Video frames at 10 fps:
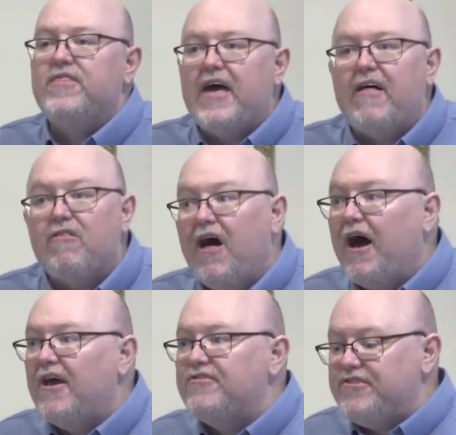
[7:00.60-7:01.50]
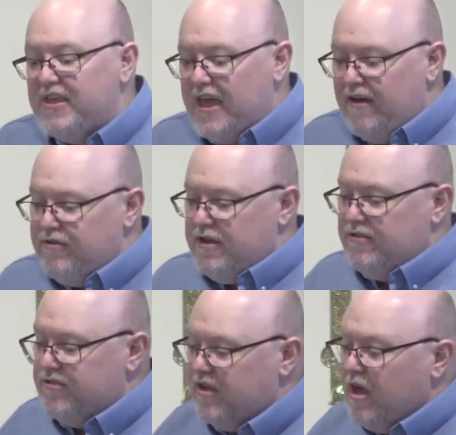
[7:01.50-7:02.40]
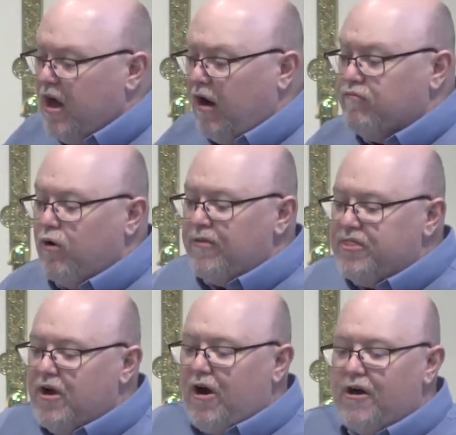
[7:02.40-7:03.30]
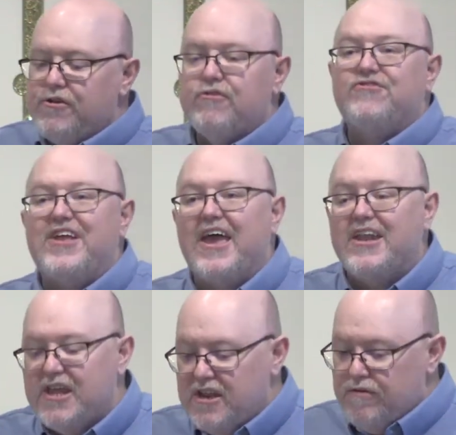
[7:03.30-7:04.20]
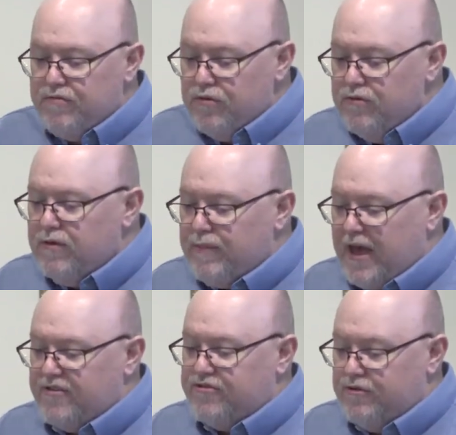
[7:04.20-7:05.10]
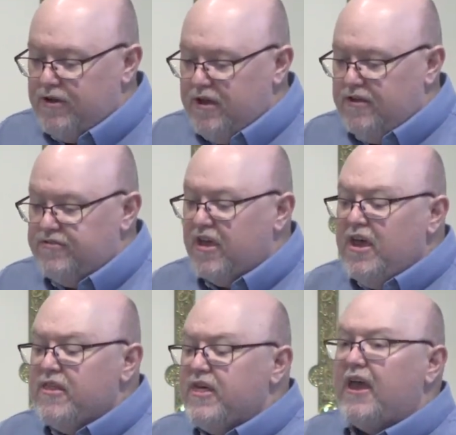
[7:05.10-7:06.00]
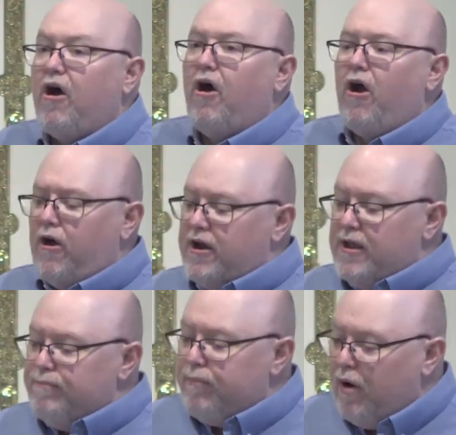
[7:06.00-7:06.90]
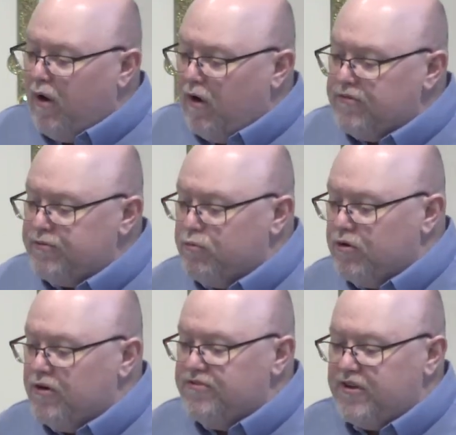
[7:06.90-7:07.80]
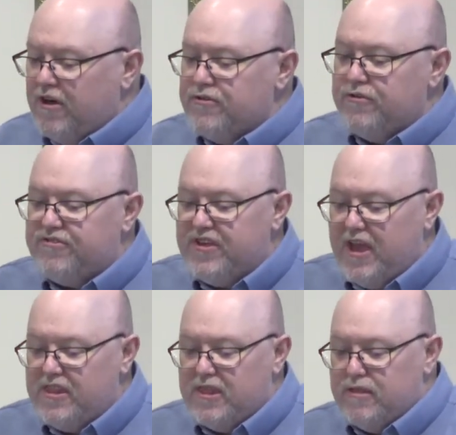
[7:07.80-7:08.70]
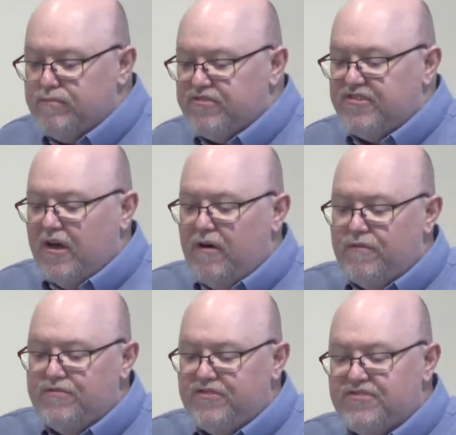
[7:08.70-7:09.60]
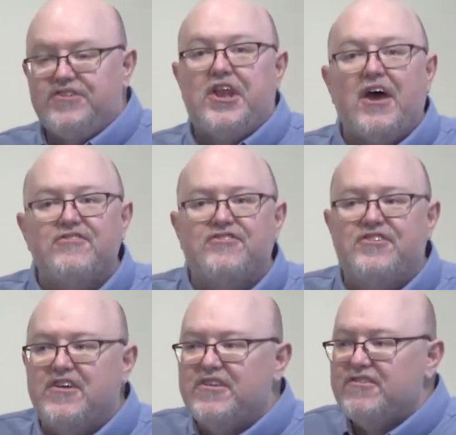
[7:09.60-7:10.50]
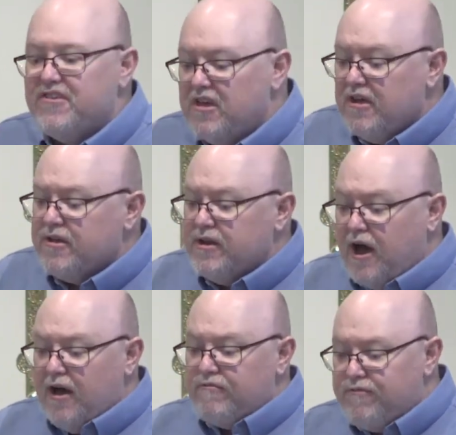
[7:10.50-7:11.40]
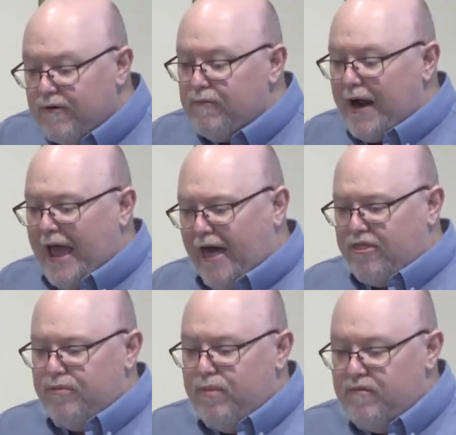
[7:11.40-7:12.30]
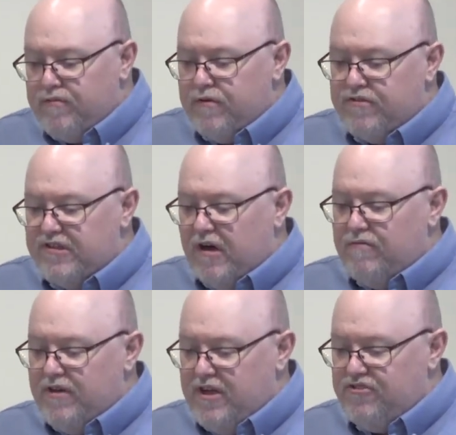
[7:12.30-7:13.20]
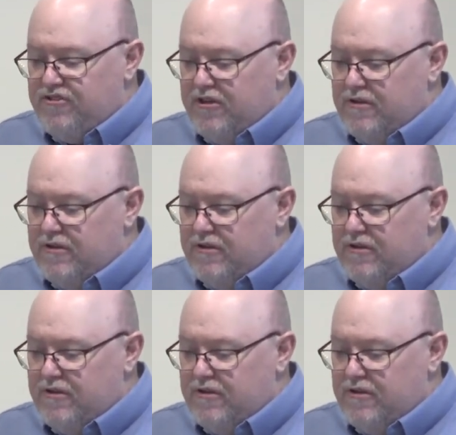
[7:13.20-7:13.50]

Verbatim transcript: that lies the evidence of what their understanding of who the master is. They are, in Paul's words, understanding themselves as destined not for wrath but for salvation.